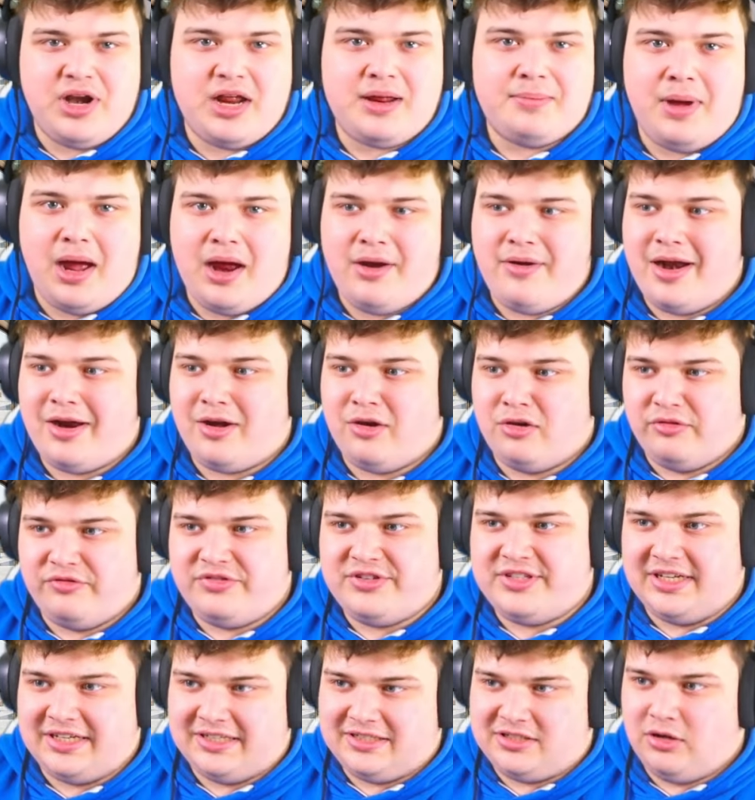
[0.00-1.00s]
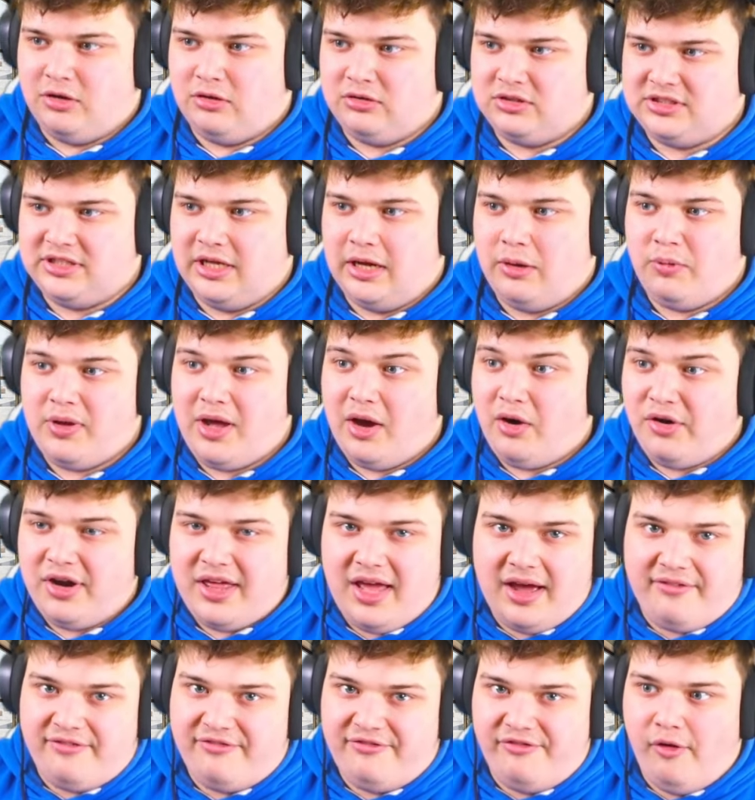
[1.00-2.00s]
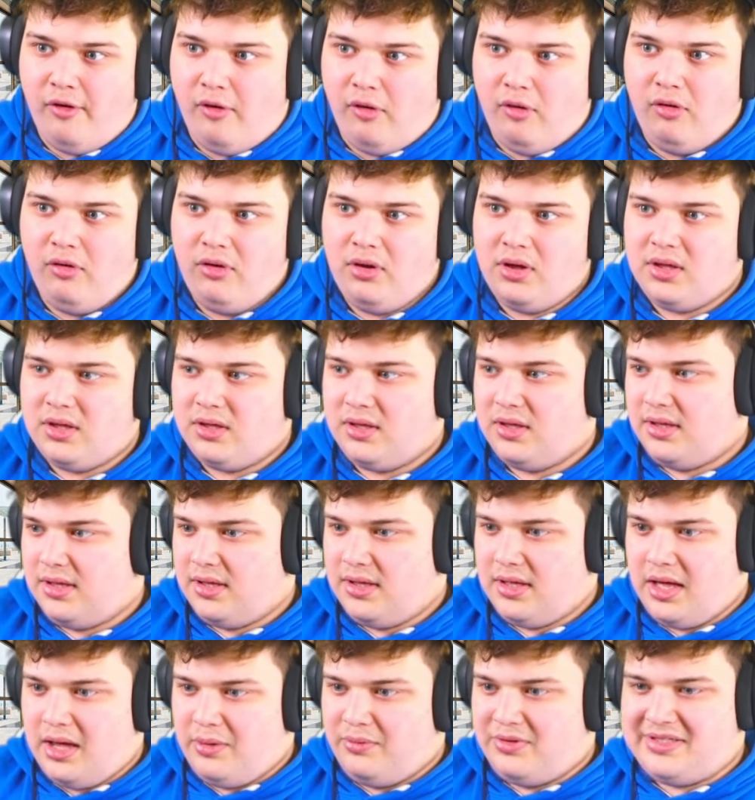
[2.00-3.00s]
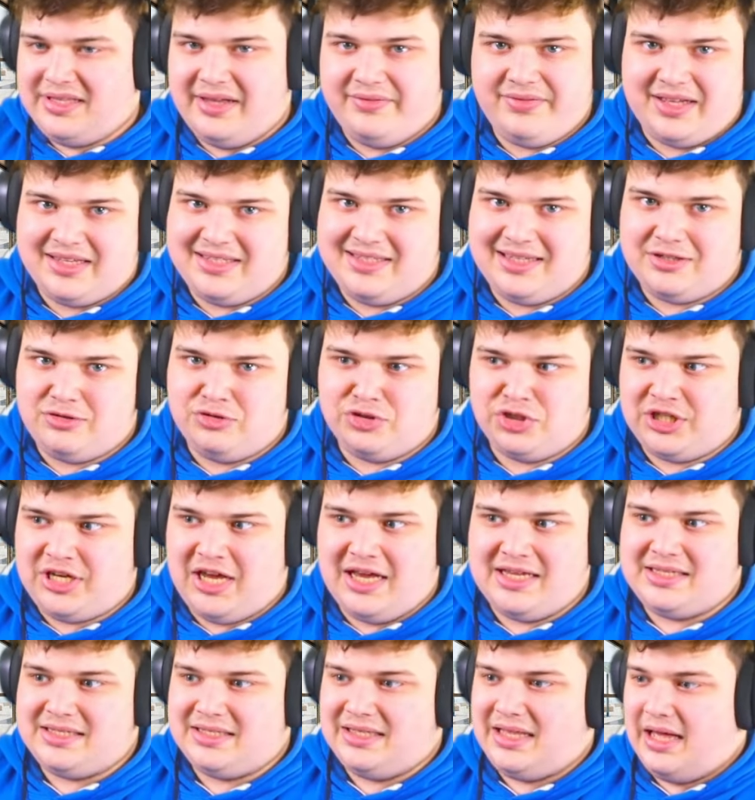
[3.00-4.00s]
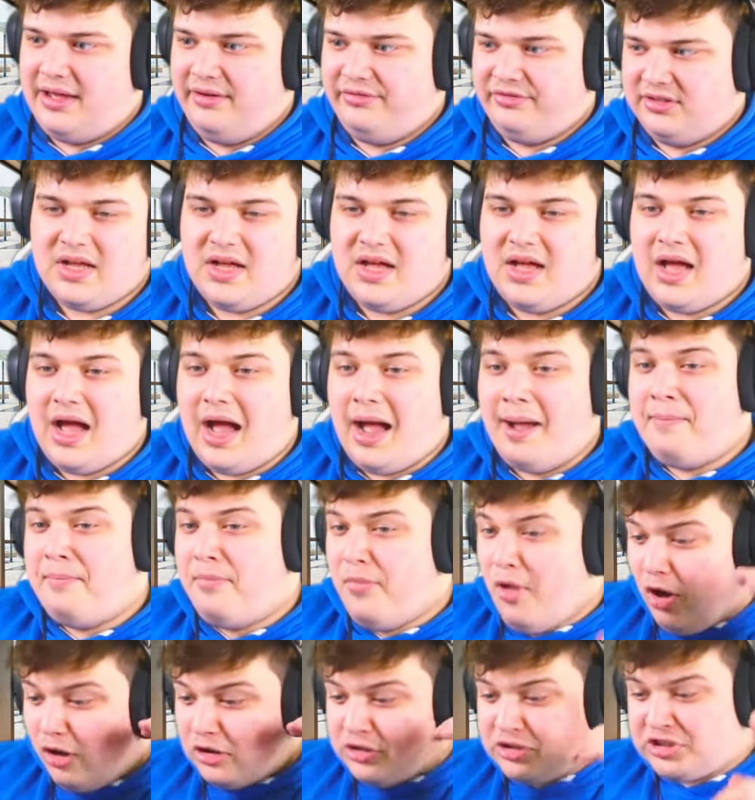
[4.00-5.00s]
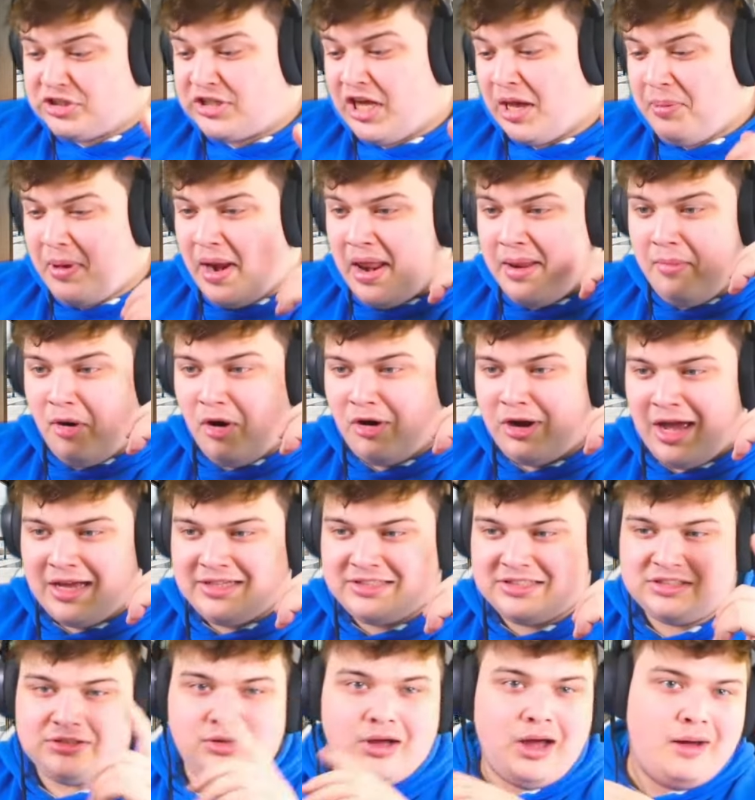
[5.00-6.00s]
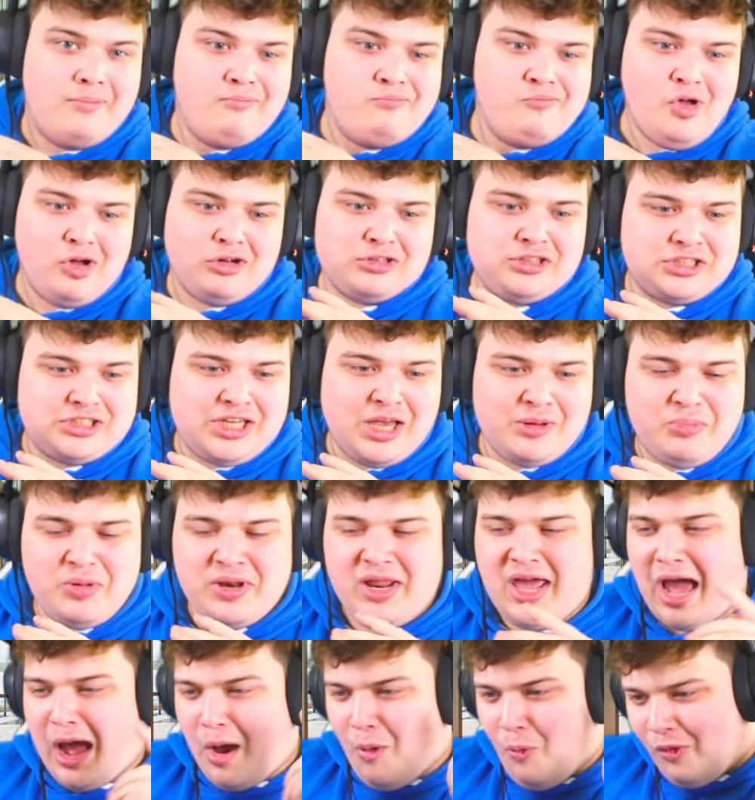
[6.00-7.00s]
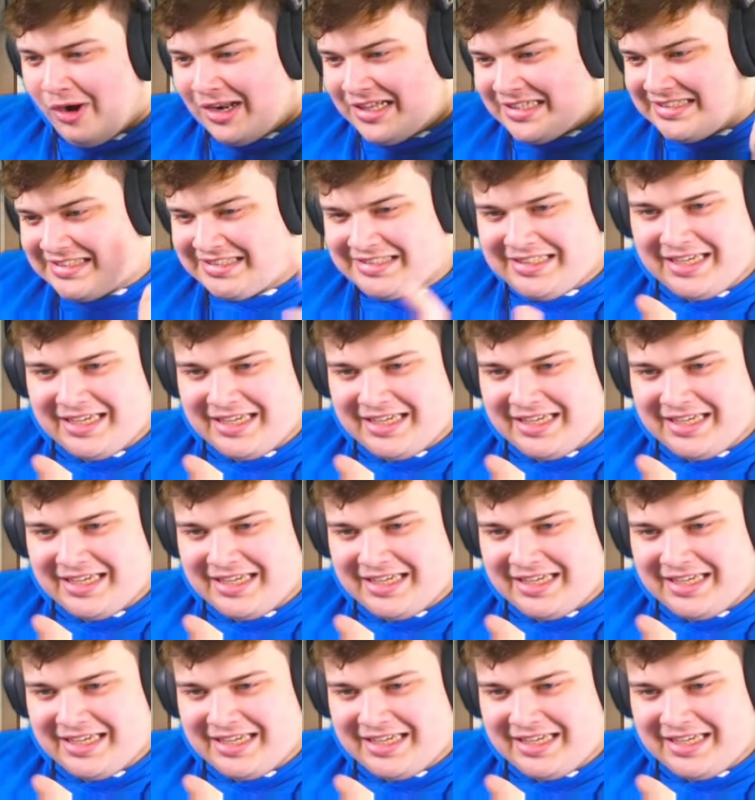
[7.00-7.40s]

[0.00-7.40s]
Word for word: my record. Seven goals in a thousand cases, that is ridiculously good. I'm not skipping any more cases though, I'm not skipping it. I want to see